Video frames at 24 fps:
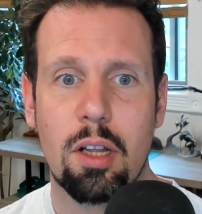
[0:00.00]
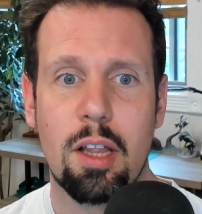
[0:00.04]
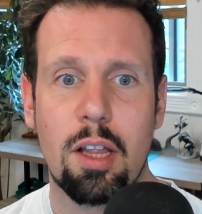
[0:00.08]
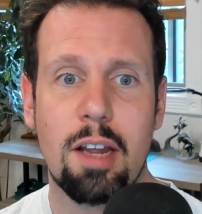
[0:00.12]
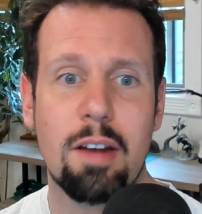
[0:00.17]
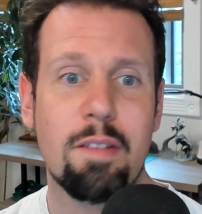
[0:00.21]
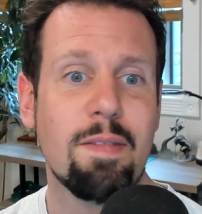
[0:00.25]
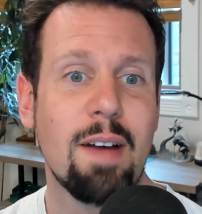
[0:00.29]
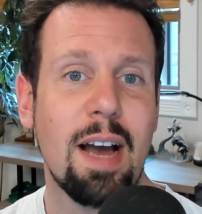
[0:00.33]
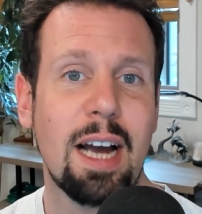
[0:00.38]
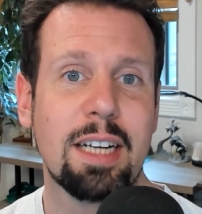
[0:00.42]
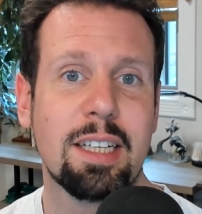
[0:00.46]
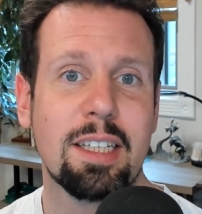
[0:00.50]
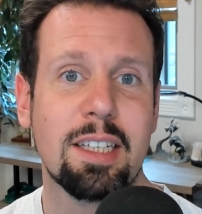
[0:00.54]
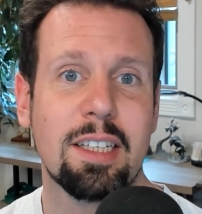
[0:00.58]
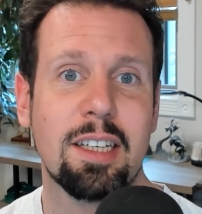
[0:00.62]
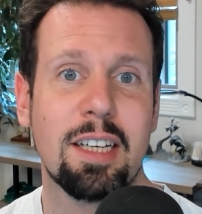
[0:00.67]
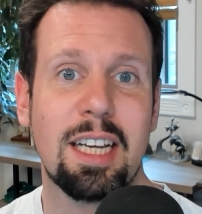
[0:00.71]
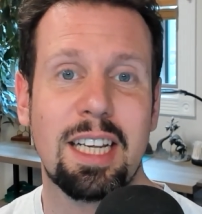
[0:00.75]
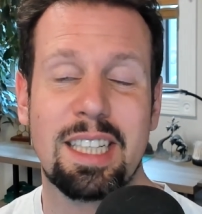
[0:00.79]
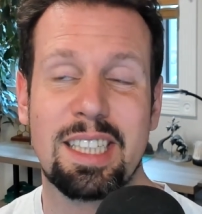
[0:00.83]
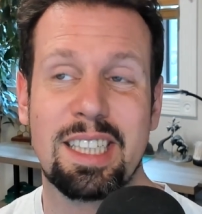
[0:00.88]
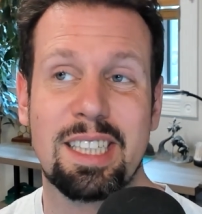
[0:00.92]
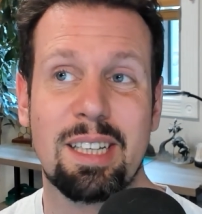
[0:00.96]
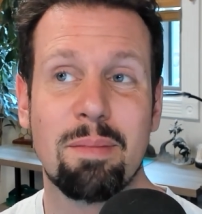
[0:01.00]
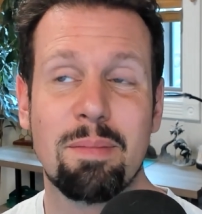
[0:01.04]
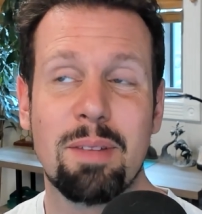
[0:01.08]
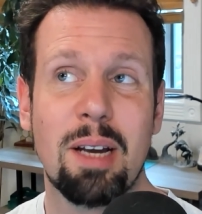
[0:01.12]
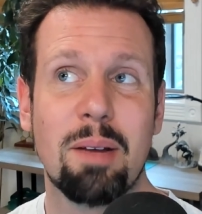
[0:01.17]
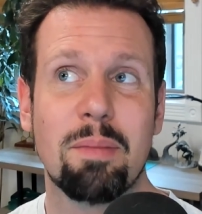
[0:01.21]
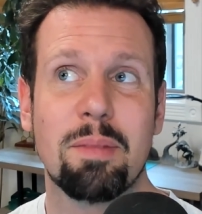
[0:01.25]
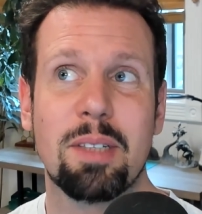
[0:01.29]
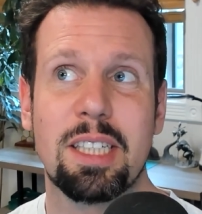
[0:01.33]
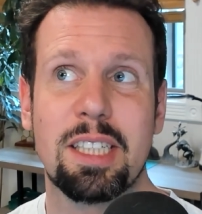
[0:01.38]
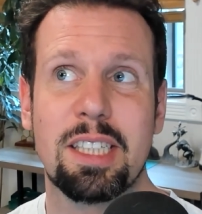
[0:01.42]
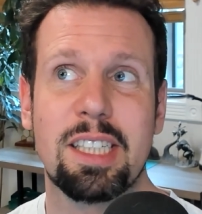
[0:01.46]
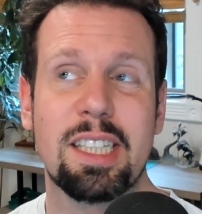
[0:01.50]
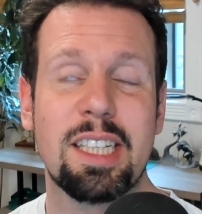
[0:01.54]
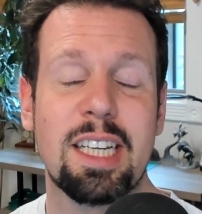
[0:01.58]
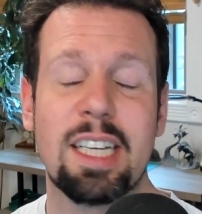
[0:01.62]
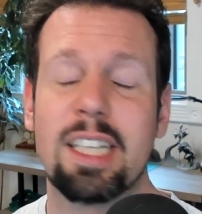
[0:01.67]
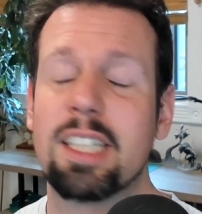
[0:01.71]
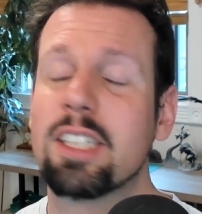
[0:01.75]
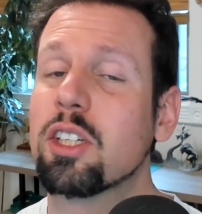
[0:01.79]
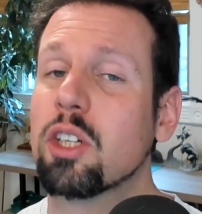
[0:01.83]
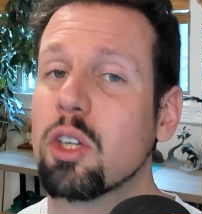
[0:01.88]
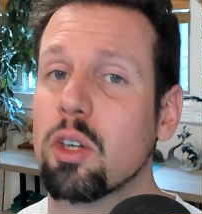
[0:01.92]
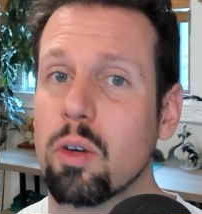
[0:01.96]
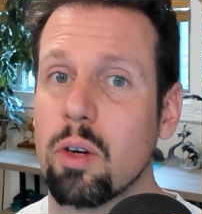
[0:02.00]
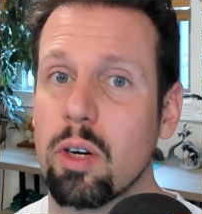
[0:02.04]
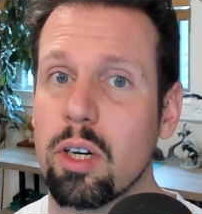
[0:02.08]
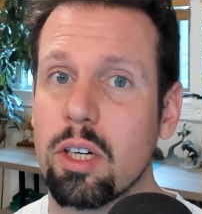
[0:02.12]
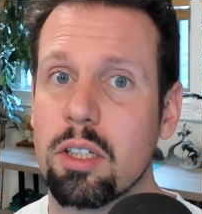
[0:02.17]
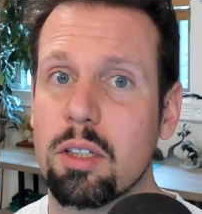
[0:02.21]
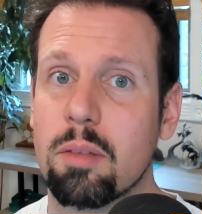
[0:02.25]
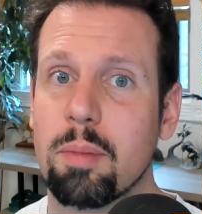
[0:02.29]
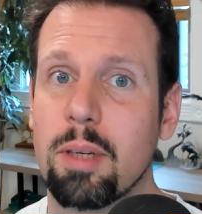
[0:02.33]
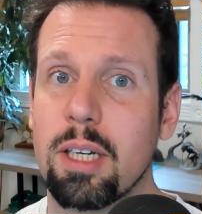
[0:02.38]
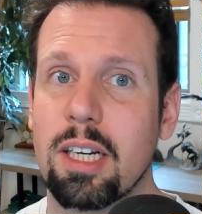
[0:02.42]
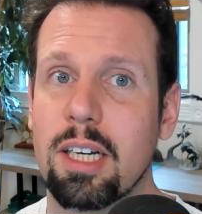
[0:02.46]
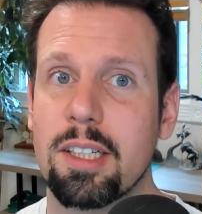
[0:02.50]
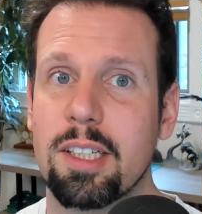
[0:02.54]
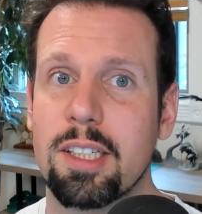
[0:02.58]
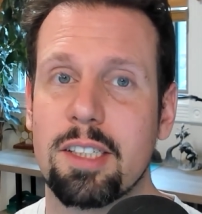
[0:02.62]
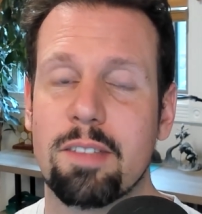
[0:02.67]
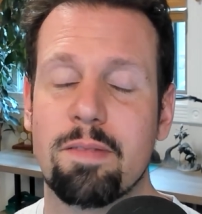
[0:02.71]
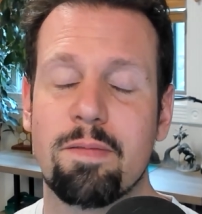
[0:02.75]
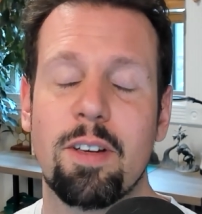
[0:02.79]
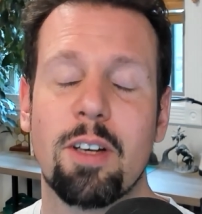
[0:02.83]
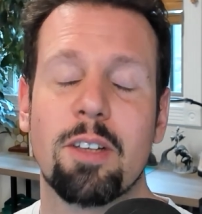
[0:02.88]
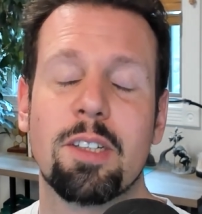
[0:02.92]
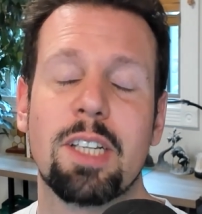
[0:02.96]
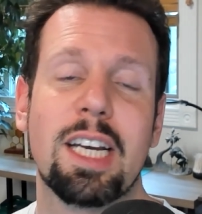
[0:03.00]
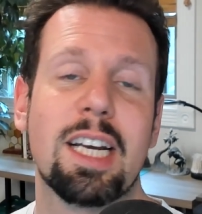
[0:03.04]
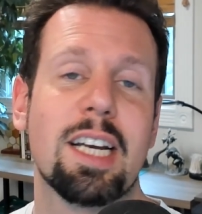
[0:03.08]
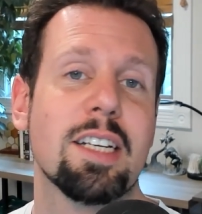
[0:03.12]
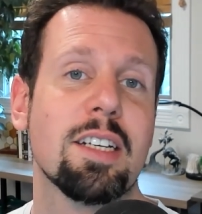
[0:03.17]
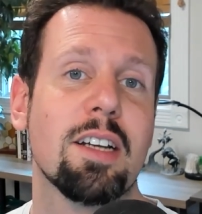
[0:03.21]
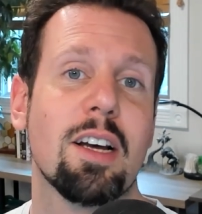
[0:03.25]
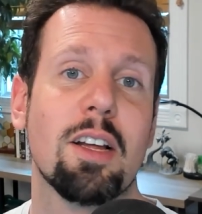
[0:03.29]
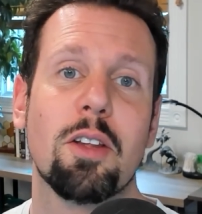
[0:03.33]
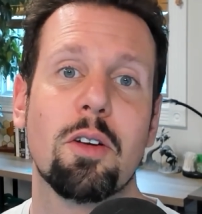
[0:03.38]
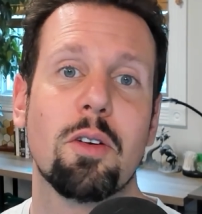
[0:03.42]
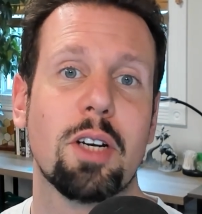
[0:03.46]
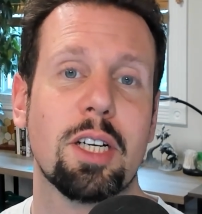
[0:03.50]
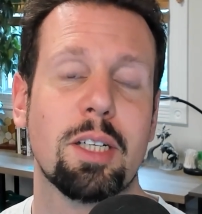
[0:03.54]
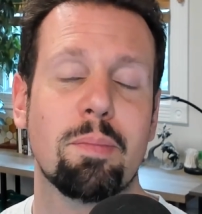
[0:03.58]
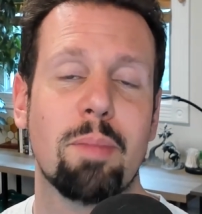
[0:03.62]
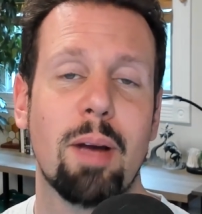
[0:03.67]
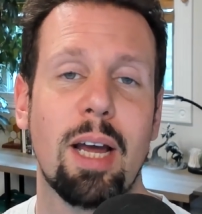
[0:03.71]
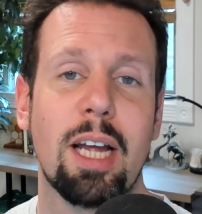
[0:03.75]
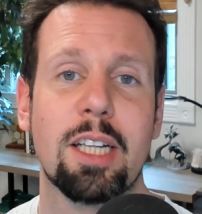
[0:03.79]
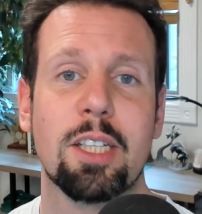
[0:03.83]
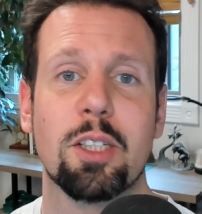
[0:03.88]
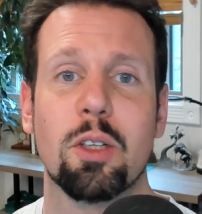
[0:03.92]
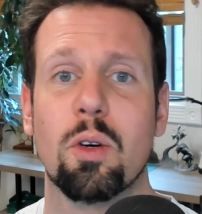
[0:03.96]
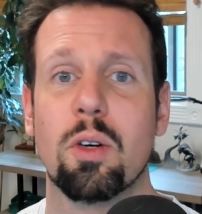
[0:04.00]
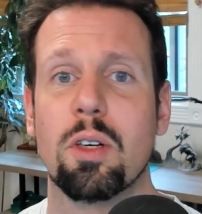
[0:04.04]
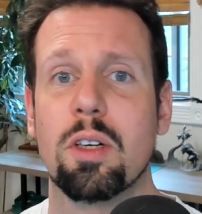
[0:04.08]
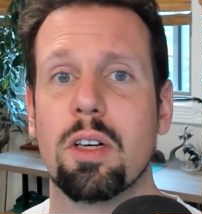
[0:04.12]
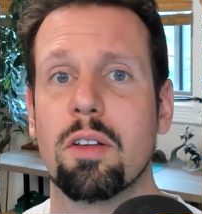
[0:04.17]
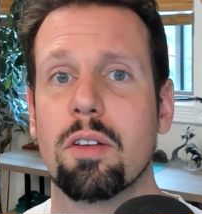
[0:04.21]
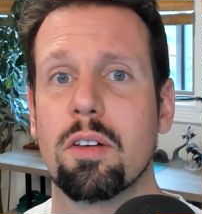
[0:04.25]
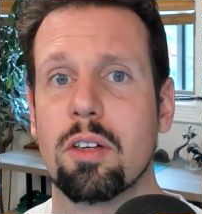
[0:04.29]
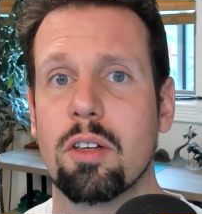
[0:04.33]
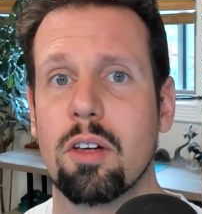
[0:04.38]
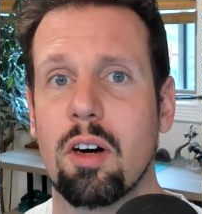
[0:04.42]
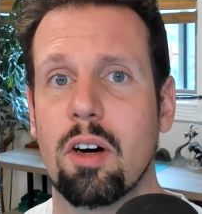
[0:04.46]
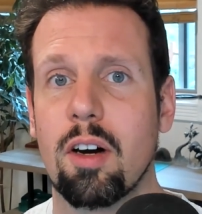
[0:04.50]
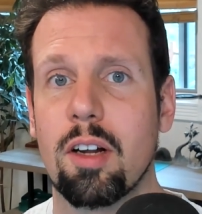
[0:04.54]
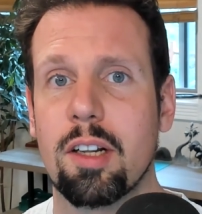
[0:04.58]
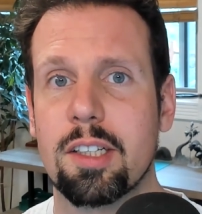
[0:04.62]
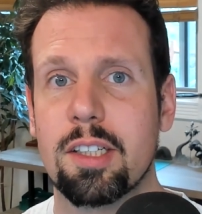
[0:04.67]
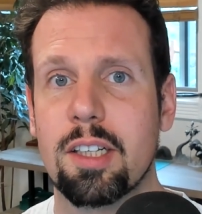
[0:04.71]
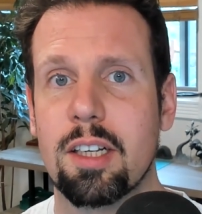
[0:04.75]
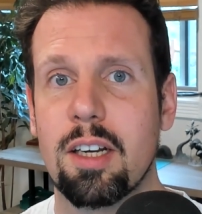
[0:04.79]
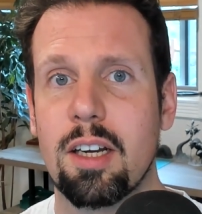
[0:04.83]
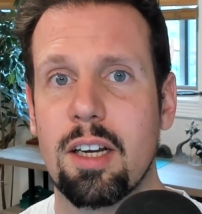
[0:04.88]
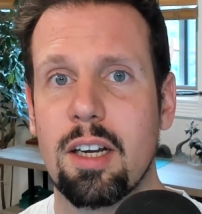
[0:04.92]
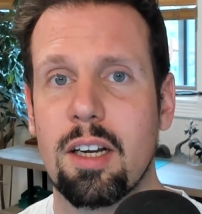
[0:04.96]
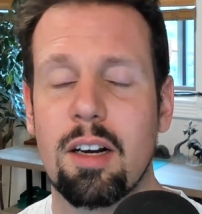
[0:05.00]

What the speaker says: In fact, sometimes it's discouraged because it feels like another expense or another cost.